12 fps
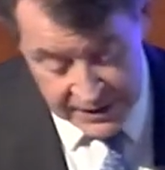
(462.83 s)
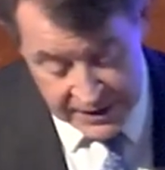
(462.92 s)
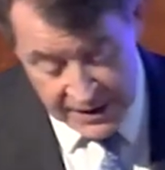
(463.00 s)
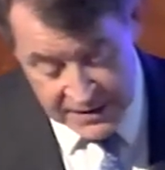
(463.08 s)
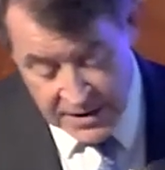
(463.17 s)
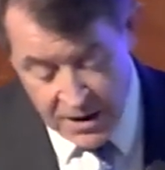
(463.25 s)

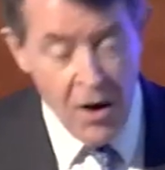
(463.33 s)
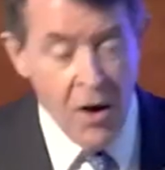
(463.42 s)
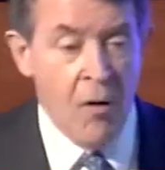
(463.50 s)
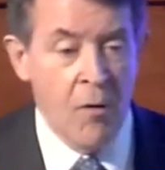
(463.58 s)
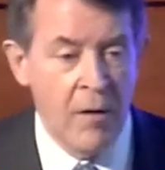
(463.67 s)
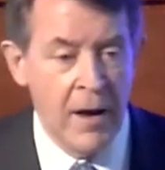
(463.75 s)
days,
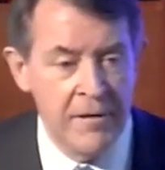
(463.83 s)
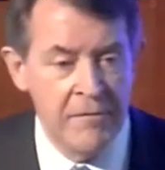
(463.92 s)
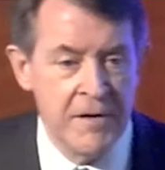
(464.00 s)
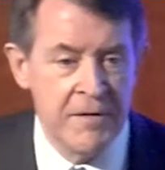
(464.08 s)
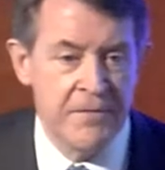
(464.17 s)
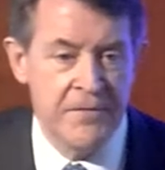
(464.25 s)
or
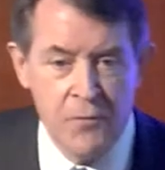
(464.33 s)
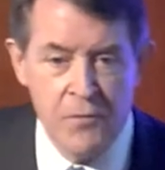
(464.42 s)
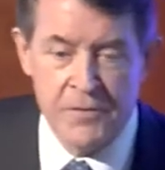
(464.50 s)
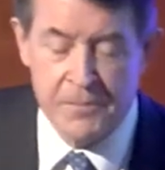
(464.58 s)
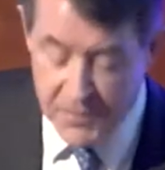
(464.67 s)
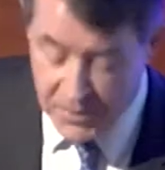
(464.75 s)
Henry
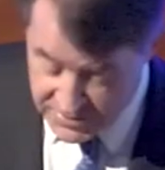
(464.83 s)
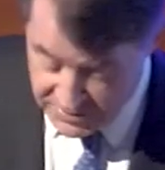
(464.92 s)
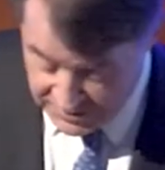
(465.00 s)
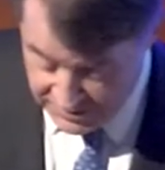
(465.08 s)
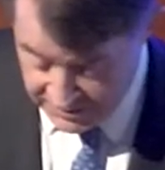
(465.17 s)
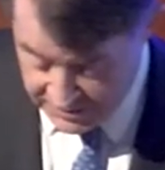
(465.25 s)
Ford motor
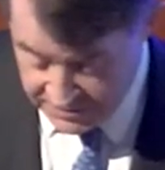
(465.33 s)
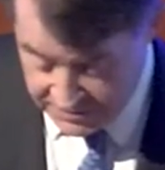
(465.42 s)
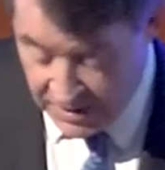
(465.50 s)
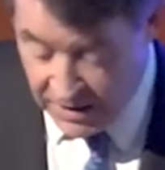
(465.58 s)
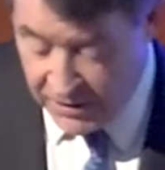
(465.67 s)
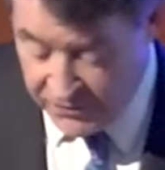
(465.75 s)
cars
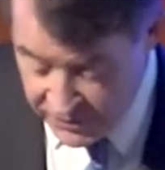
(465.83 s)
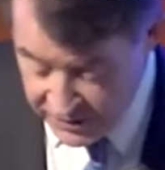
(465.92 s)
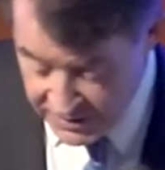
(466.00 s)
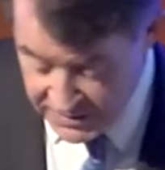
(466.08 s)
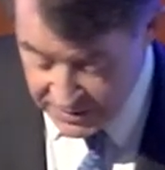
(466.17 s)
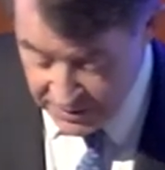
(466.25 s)
100
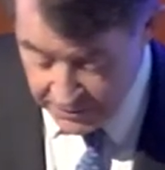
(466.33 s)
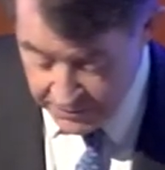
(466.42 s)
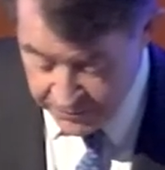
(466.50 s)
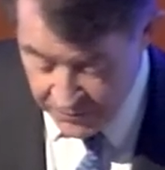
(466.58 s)
years ago,